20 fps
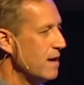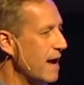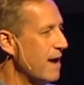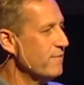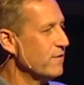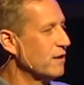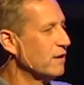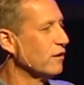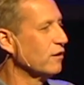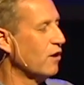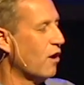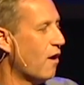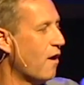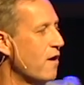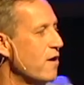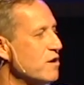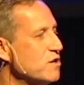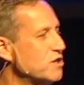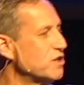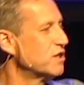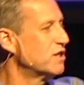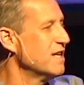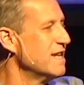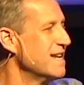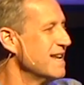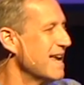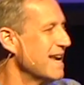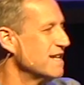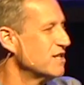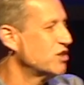have enlarged the
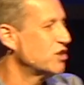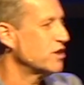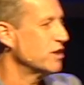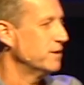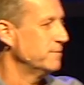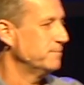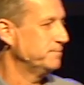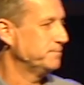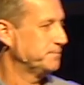nation.